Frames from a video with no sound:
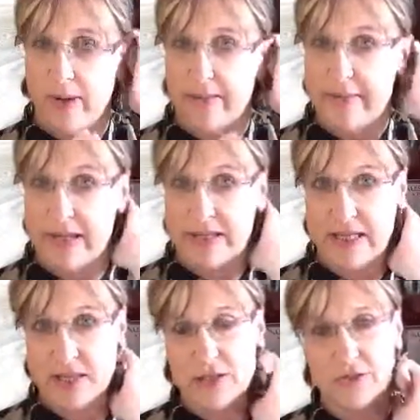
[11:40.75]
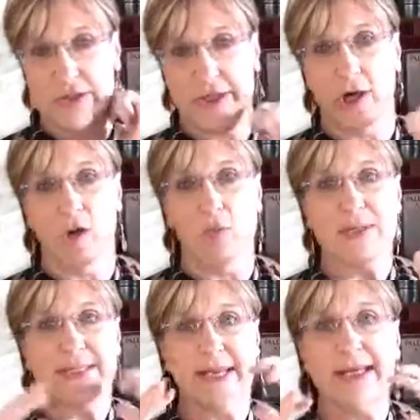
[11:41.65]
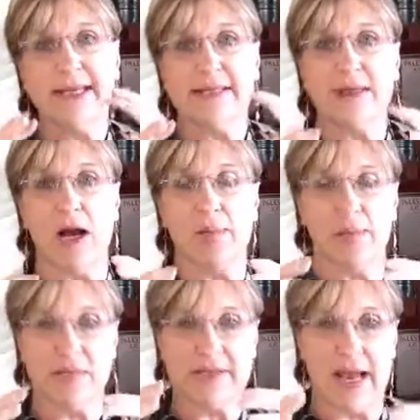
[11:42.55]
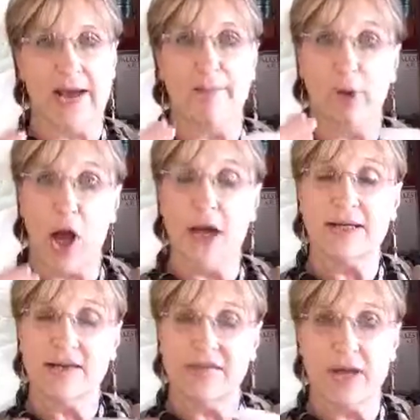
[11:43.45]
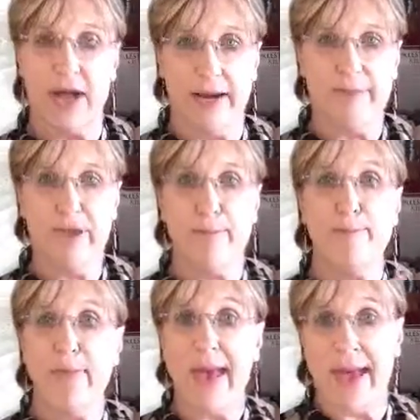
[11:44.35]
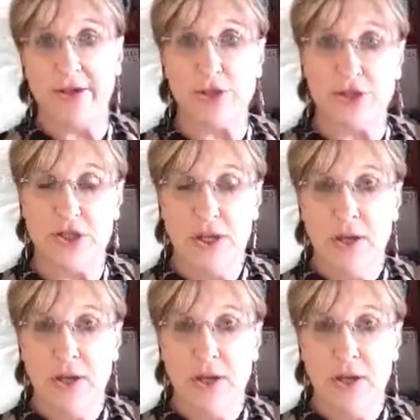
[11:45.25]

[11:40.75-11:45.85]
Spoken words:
probably about 10 years ago, was setting aside blocks of time that matched